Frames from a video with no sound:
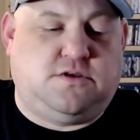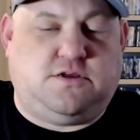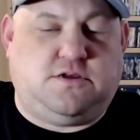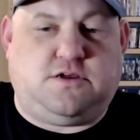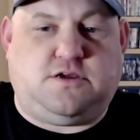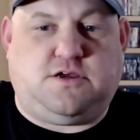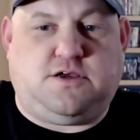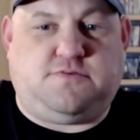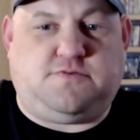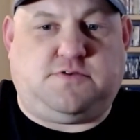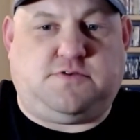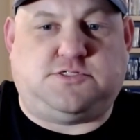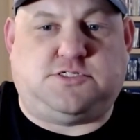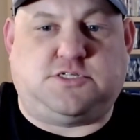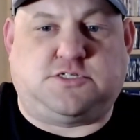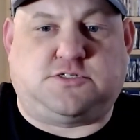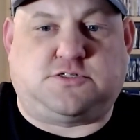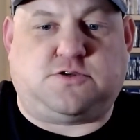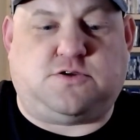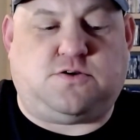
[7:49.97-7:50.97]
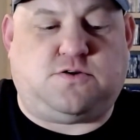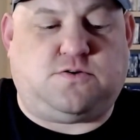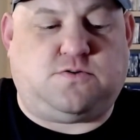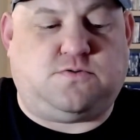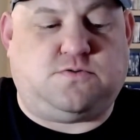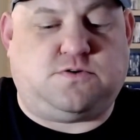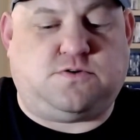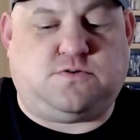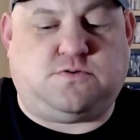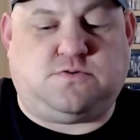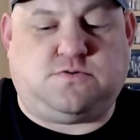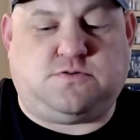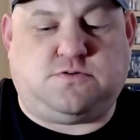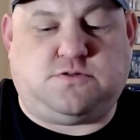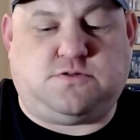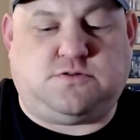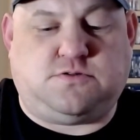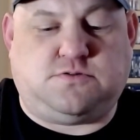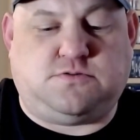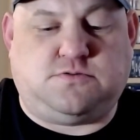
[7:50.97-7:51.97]
I have the Jigsaw one
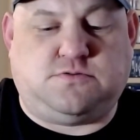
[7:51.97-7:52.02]
on